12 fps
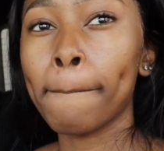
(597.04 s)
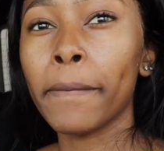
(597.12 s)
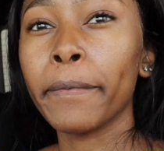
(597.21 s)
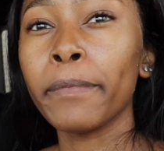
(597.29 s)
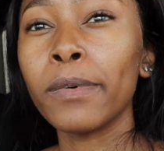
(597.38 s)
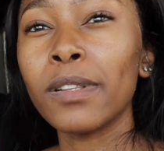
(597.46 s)

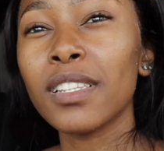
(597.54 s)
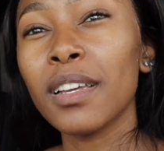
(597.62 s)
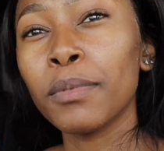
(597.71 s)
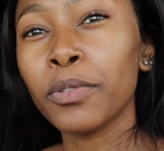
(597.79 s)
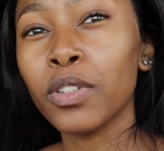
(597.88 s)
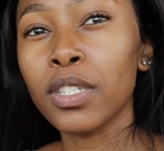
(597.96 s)
album. It's some a
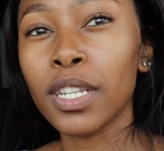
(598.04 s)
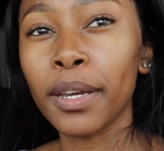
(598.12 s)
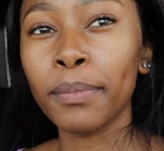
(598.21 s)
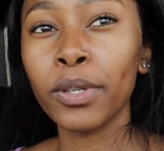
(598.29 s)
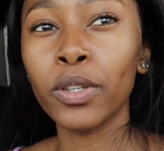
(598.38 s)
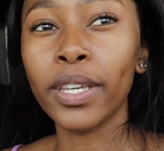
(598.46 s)
tricky of the
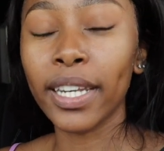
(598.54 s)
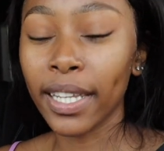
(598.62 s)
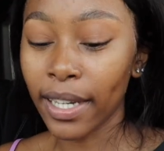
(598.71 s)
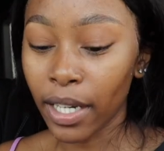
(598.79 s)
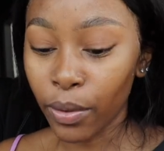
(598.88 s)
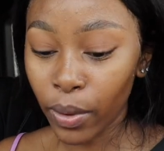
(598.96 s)
time game. You can
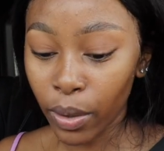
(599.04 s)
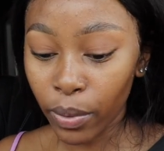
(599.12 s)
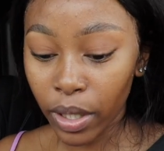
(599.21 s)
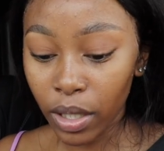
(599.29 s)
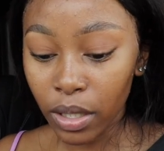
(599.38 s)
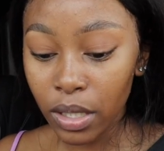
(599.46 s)
get away
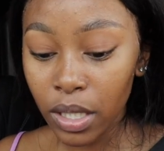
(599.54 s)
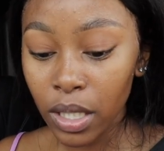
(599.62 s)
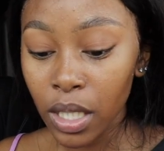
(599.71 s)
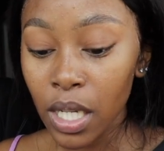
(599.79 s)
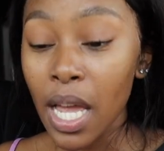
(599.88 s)
with it.